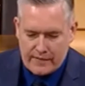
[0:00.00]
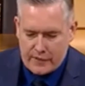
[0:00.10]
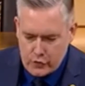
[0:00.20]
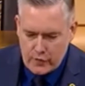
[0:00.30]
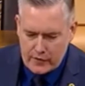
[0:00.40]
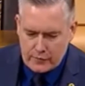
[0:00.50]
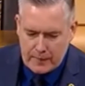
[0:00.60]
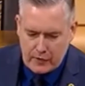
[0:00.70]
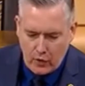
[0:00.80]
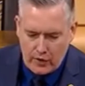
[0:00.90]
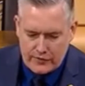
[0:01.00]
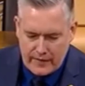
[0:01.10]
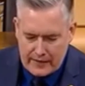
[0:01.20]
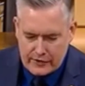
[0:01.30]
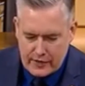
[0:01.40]
They do this because
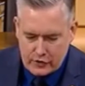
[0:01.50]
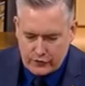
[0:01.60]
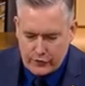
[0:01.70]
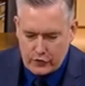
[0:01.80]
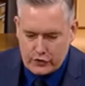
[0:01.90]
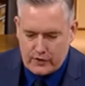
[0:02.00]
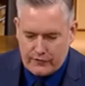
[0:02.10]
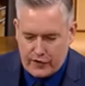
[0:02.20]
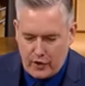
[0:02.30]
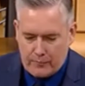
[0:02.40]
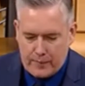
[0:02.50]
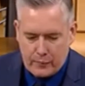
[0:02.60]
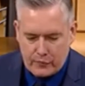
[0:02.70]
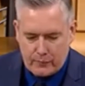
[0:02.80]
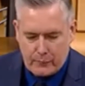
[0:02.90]
the educational future of our young
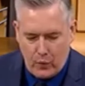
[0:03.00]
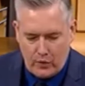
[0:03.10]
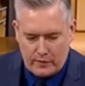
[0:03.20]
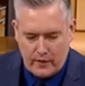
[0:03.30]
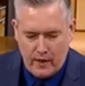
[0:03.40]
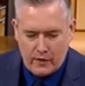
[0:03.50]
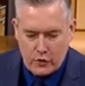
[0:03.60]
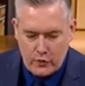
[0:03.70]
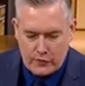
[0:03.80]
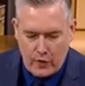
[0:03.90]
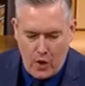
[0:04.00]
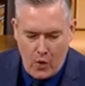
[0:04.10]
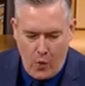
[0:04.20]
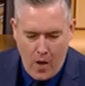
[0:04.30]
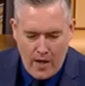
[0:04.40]
people is important to us
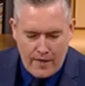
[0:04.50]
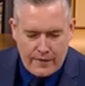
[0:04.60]
all.